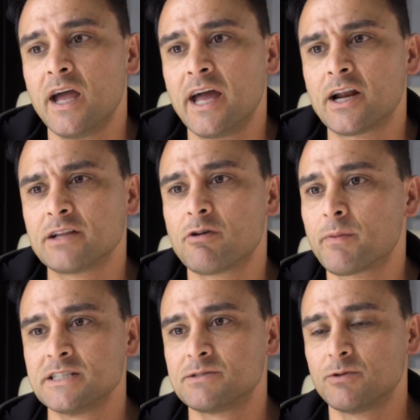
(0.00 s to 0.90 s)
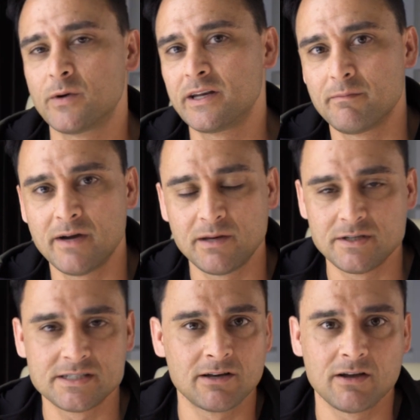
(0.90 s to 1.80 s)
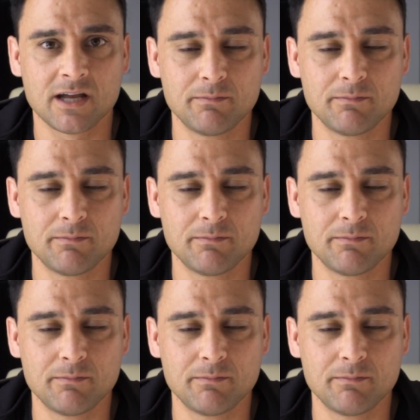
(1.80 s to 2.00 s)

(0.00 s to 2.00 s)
and I replaced it with one that made me sound like a